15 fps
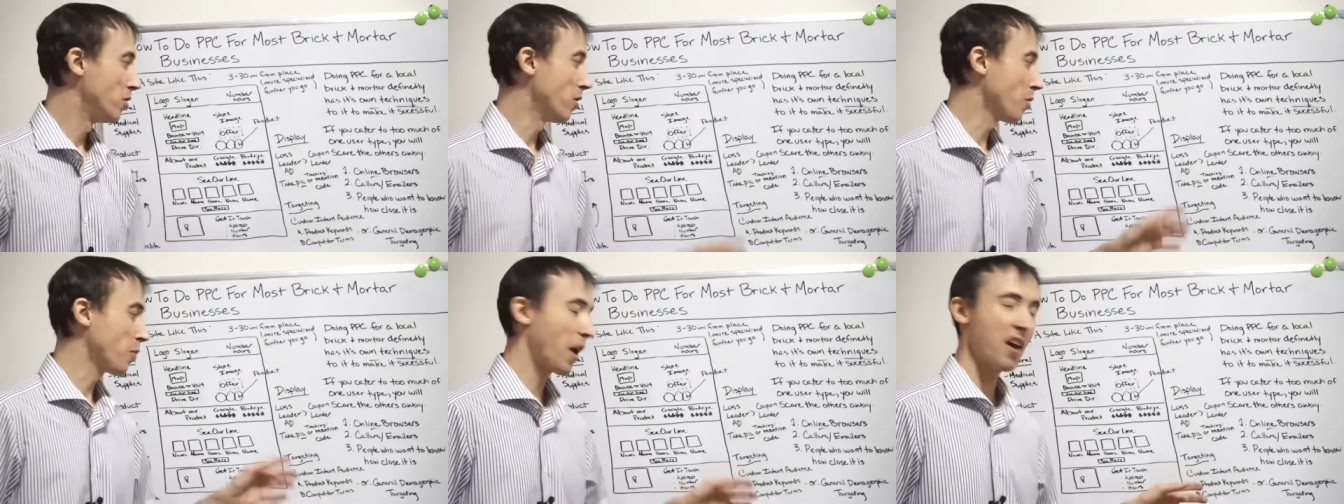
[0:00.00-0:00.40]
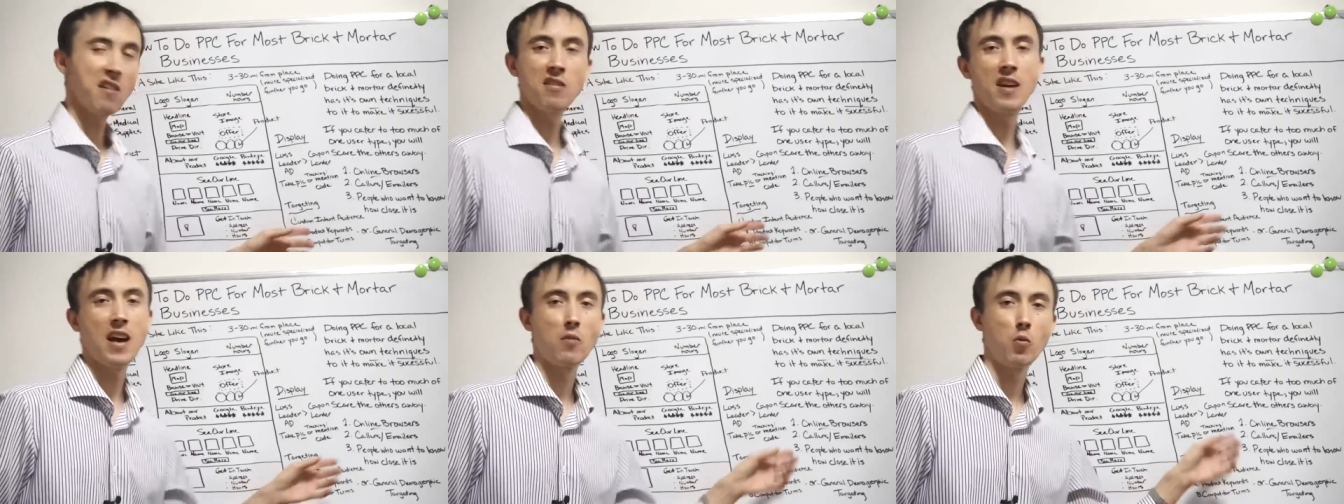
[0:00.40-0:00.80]
your
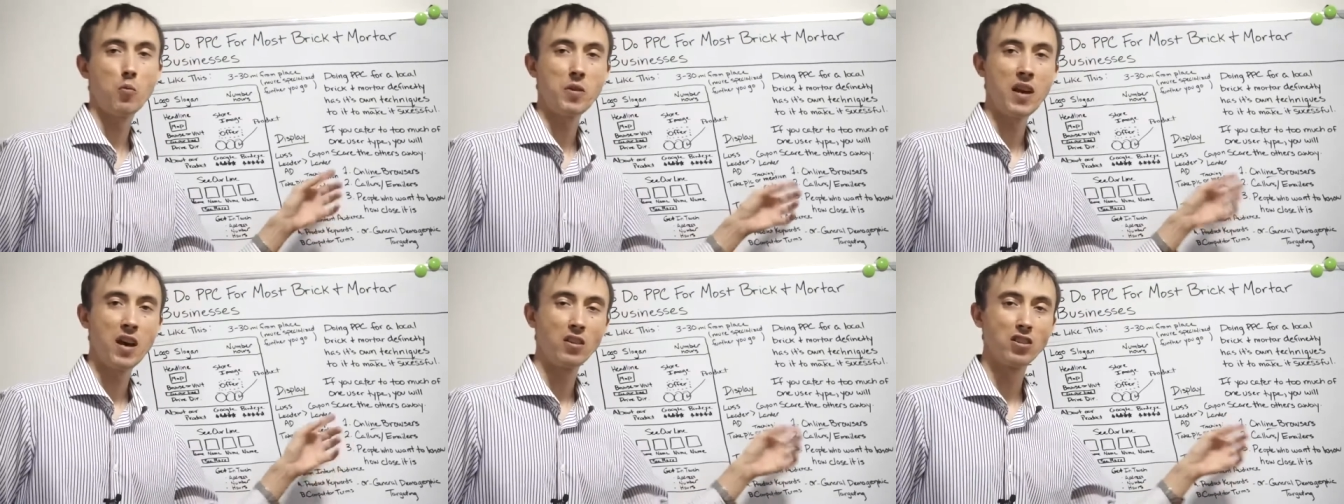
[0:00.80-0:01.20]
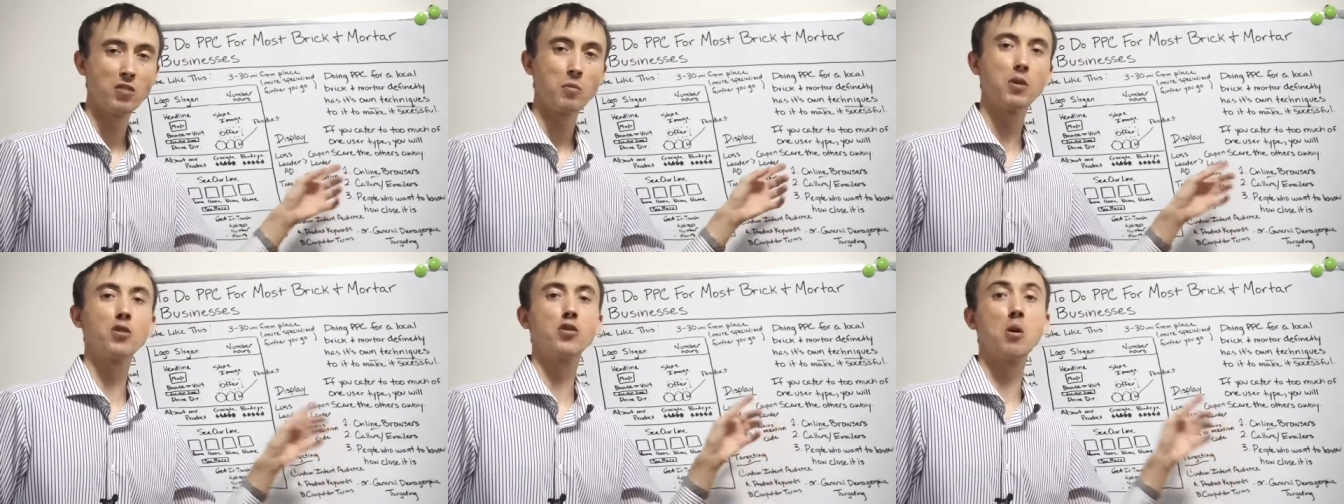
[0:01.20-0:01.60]
banner ad will be
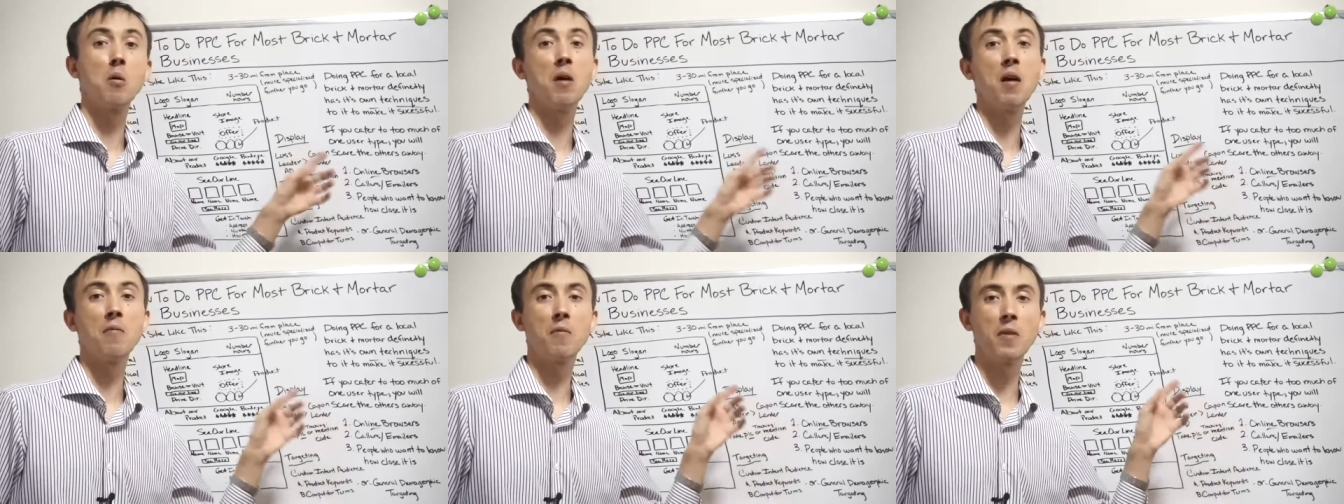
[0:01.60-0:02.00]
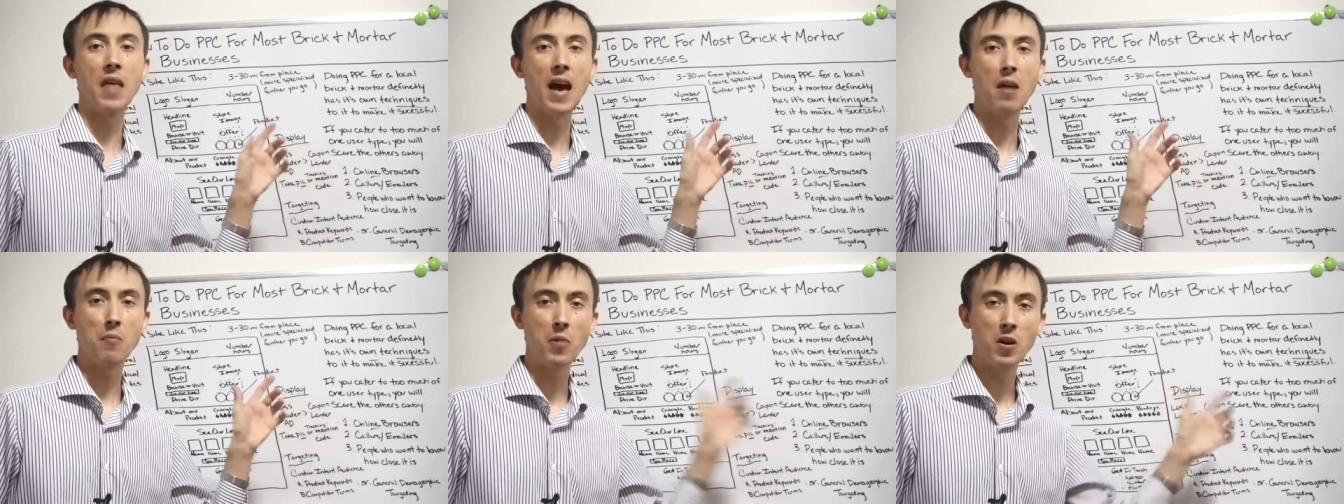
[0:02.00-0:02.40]
eligible to show up
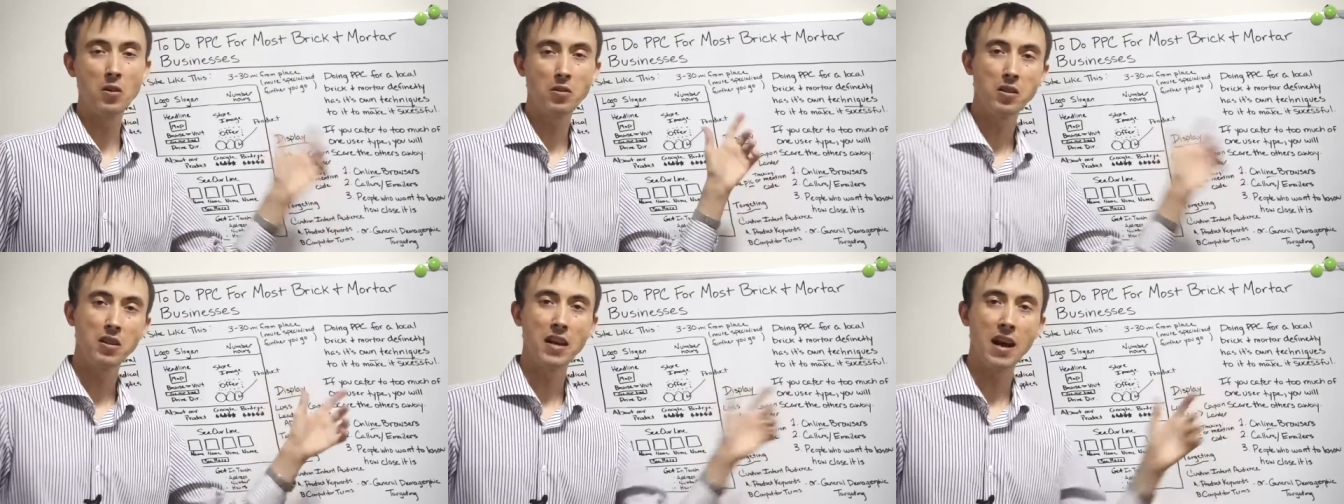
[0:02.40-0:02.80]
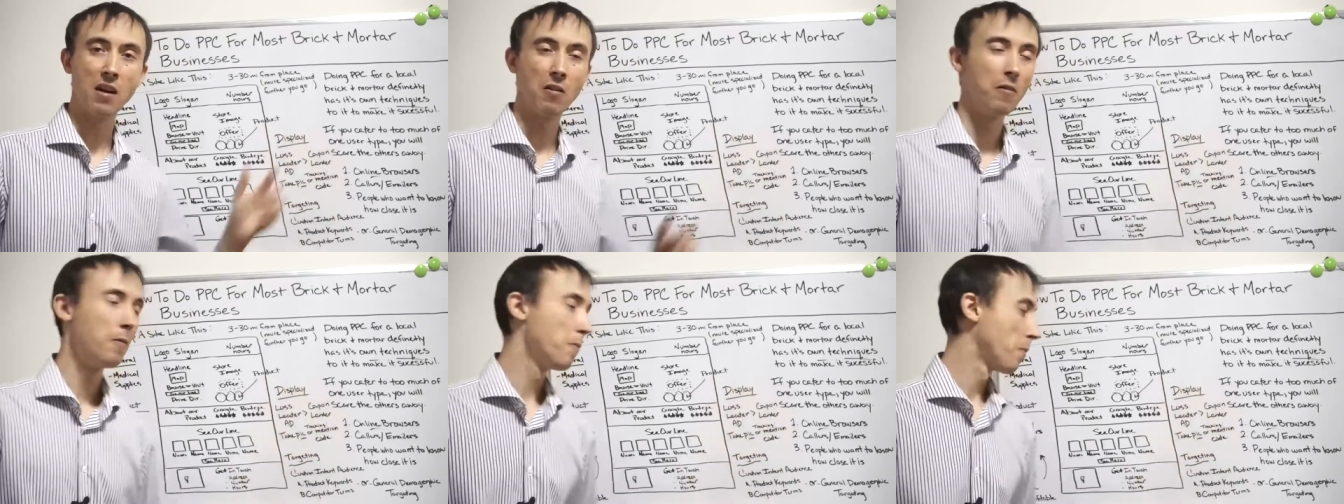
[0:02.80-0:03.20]
for that person
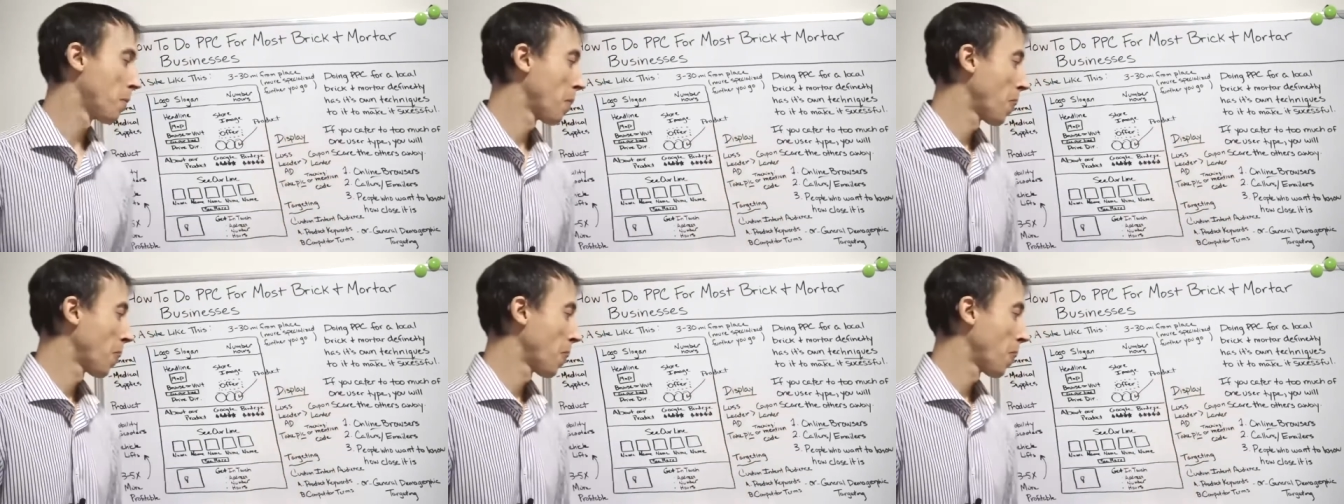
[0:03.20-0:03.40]
now.